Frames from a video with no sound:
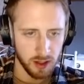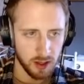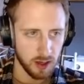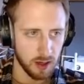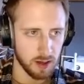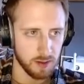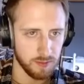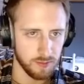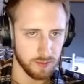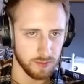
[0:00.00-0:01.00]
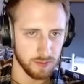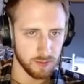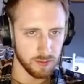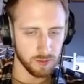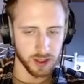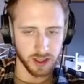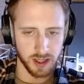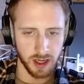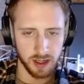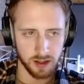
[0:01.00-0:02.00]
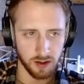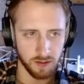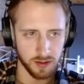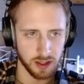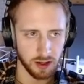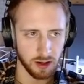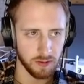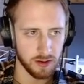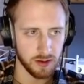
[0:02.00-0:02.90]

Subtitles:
We see Zen is obviously nerfed.